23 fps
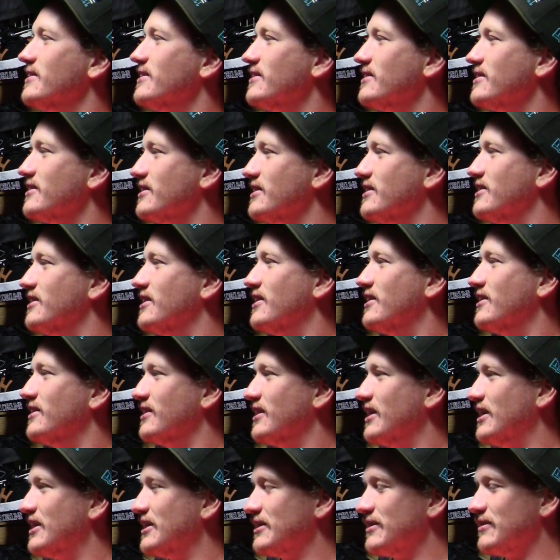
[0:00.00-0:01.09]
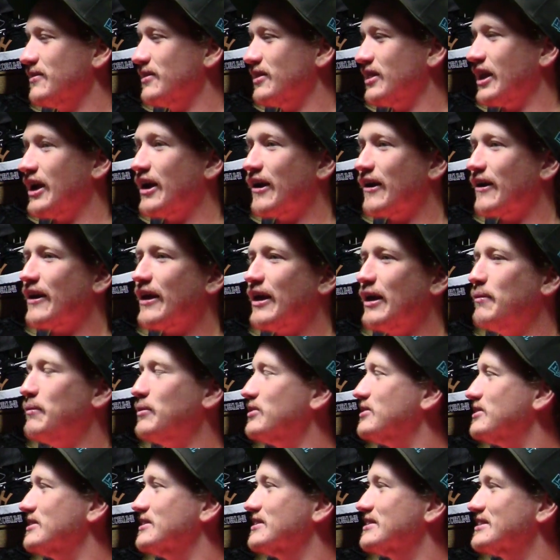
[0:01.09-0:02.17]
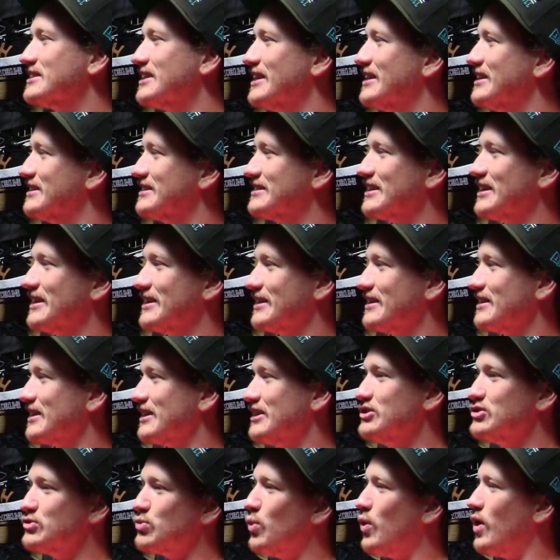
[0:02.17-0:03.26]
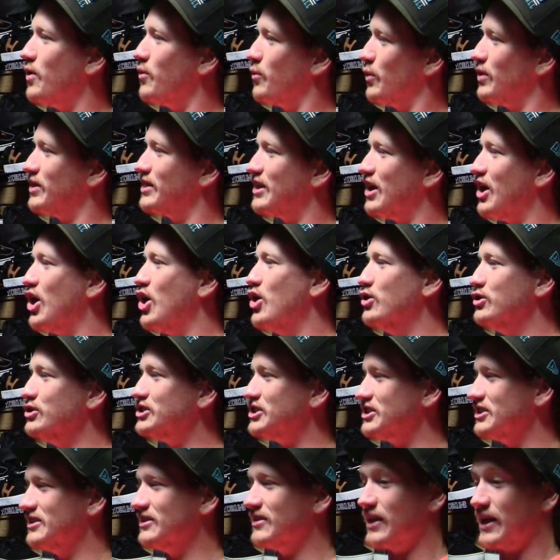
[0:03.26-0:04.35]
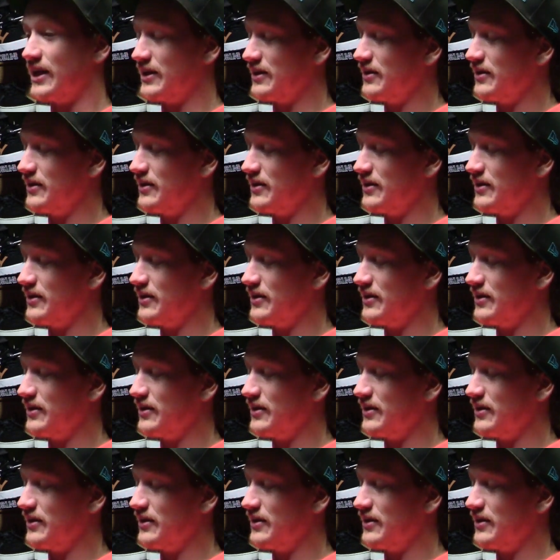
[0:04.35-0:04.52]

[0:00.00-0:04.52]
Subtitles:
Definitely. You know, like Laird Hamilton says, like he's one with the ocean.